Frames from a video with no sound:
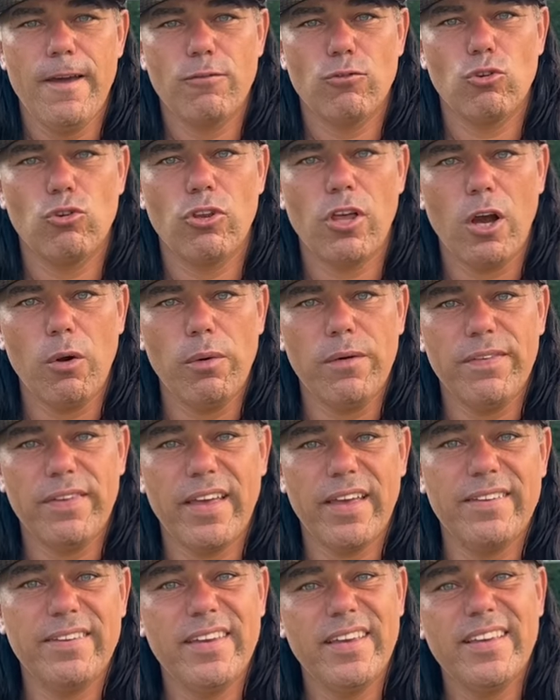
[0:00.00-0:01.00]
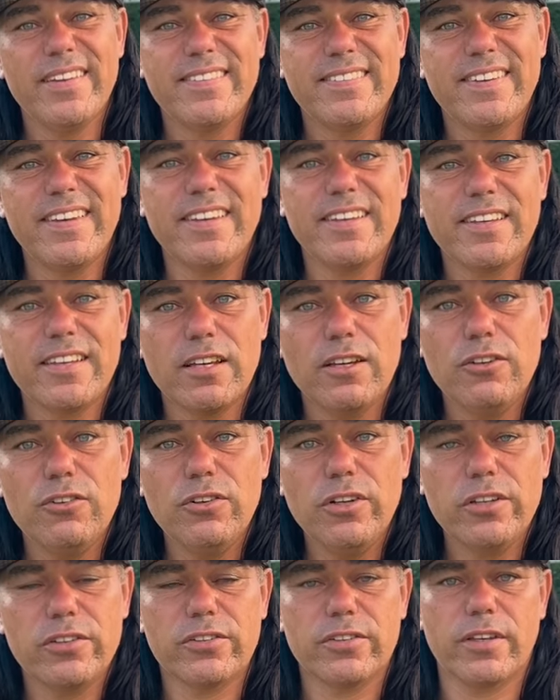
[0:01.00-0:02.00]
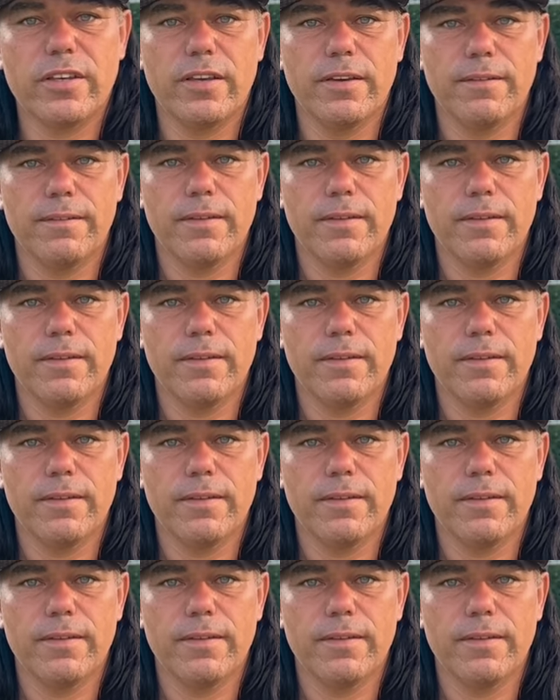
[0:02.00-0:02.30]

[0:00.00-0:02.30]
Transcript: to now and then take a risk.